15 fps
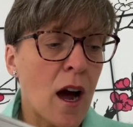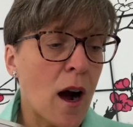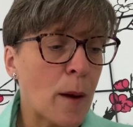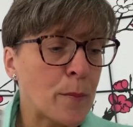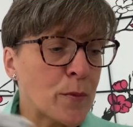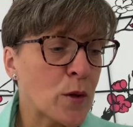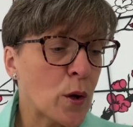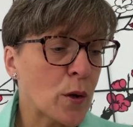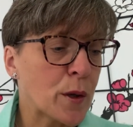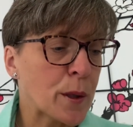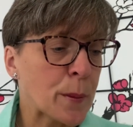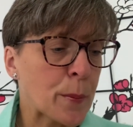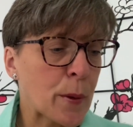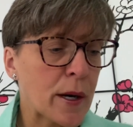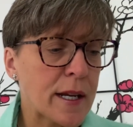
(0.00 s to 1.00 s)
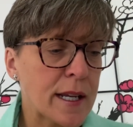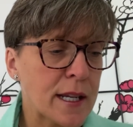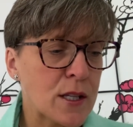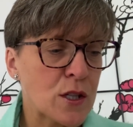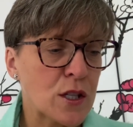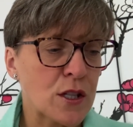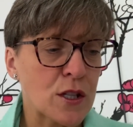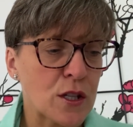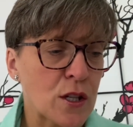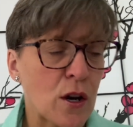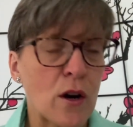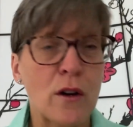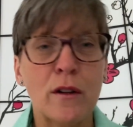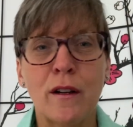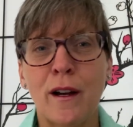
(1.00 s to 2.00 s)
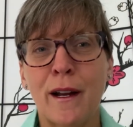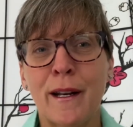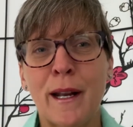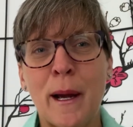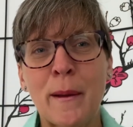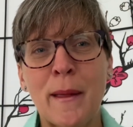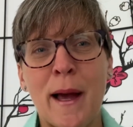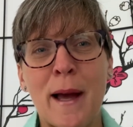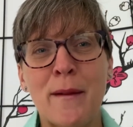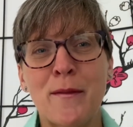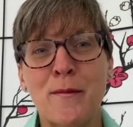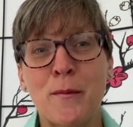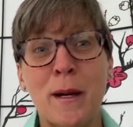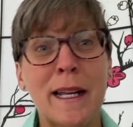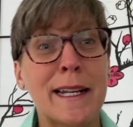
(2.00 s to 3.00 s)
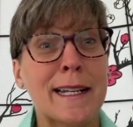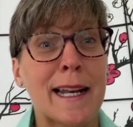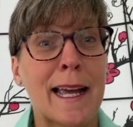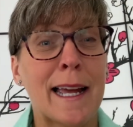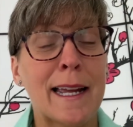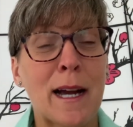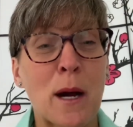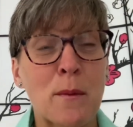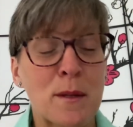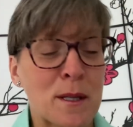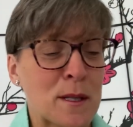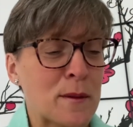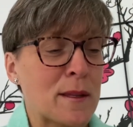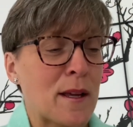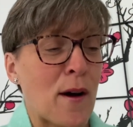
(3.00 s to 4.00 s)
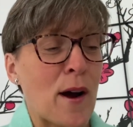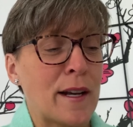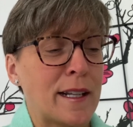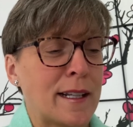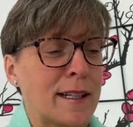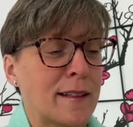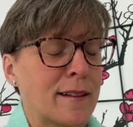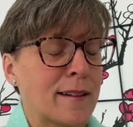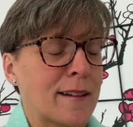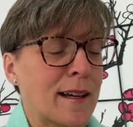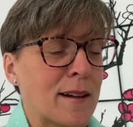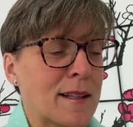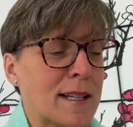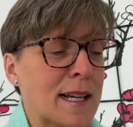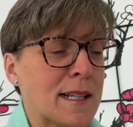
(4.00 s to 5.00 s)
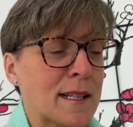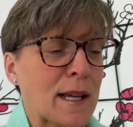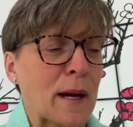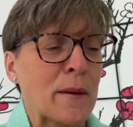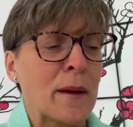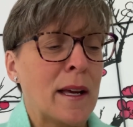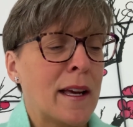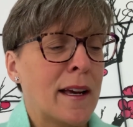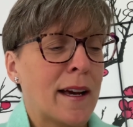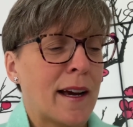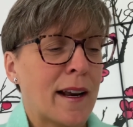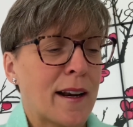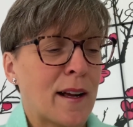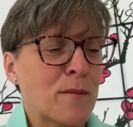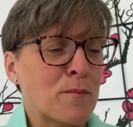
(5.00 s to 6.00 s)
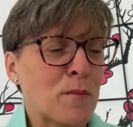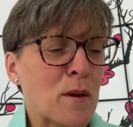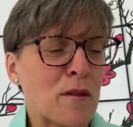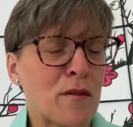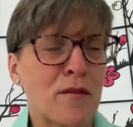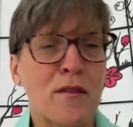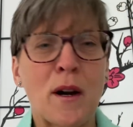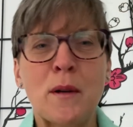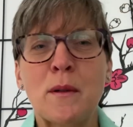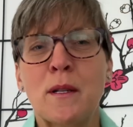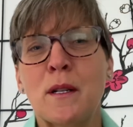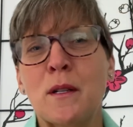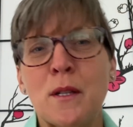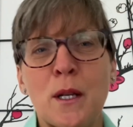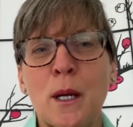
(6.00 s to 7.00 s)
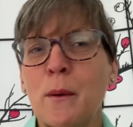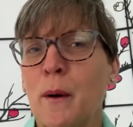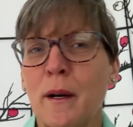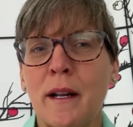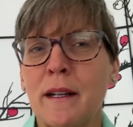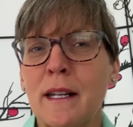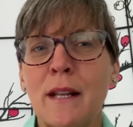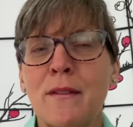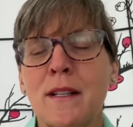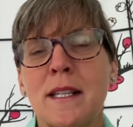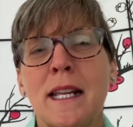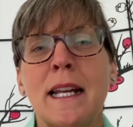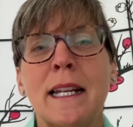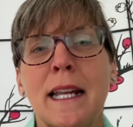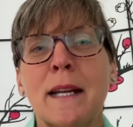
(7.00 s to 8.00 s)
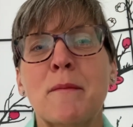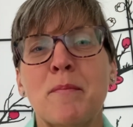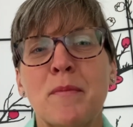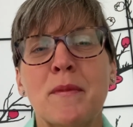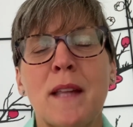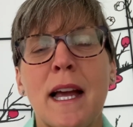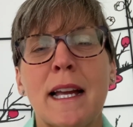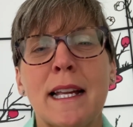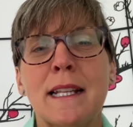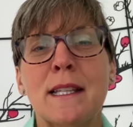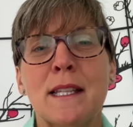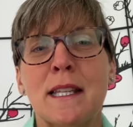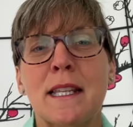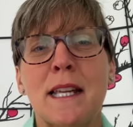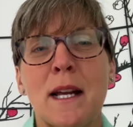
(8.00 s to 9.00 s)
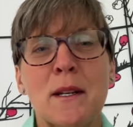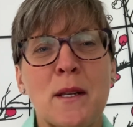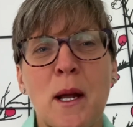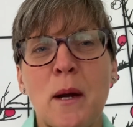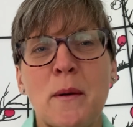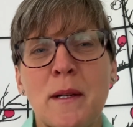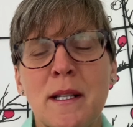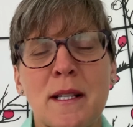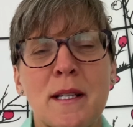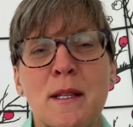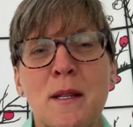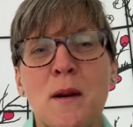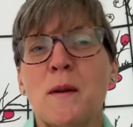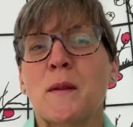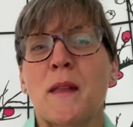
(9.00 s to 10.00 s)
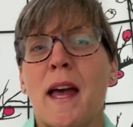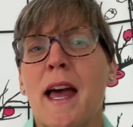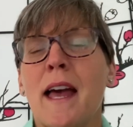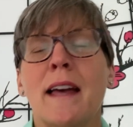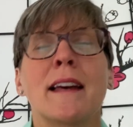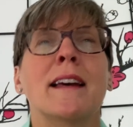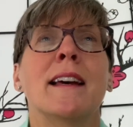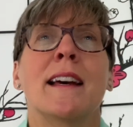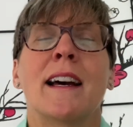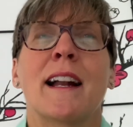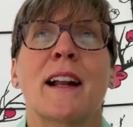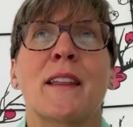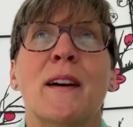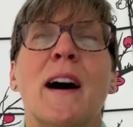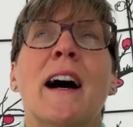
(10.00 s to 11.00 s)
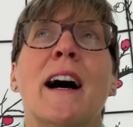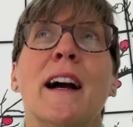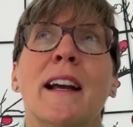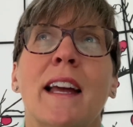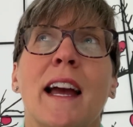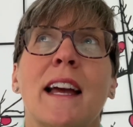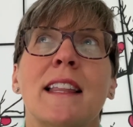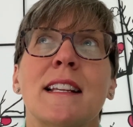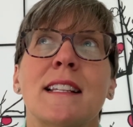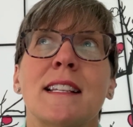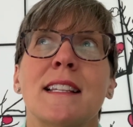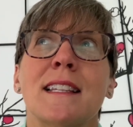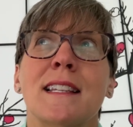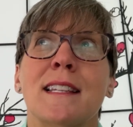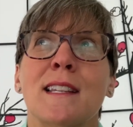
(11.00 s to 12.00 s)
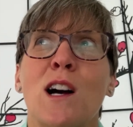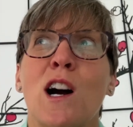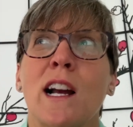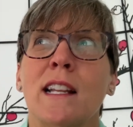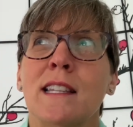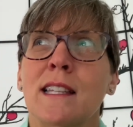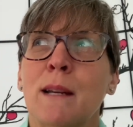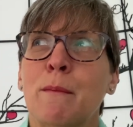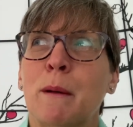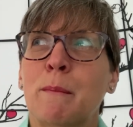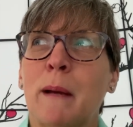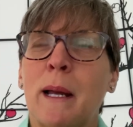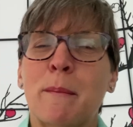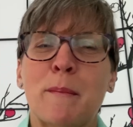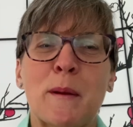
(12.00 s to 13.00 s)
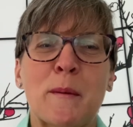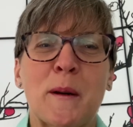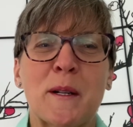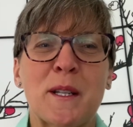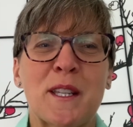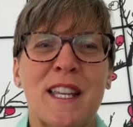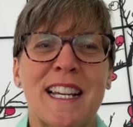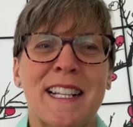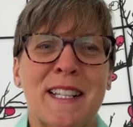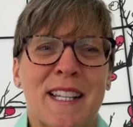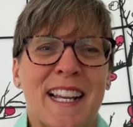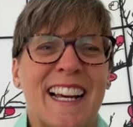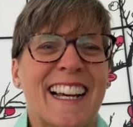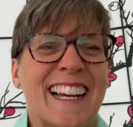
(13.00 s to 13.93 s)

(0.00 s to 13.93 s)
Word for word: I'm not going to break into song. I know that weirdly, I was doing the ironing a couple of days ago and I put Frozen 2 on. I'd never seen it. And that Into the Unknown is a song there. I thought, oh, okay, this is a sign. Someone made me watch this.